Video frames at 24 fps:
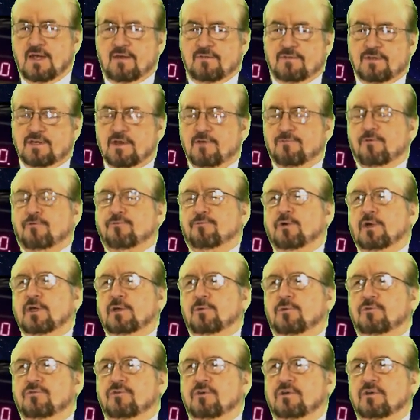the different
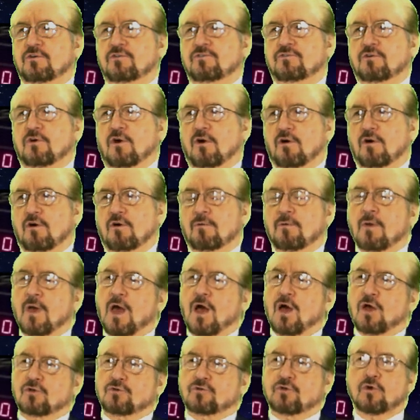frequencies are
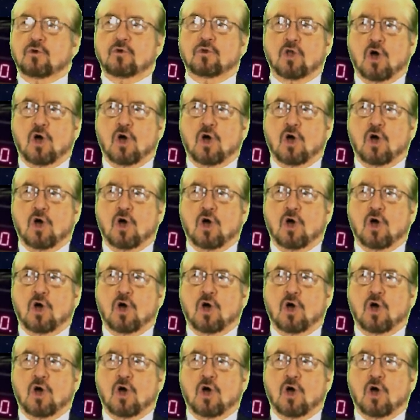too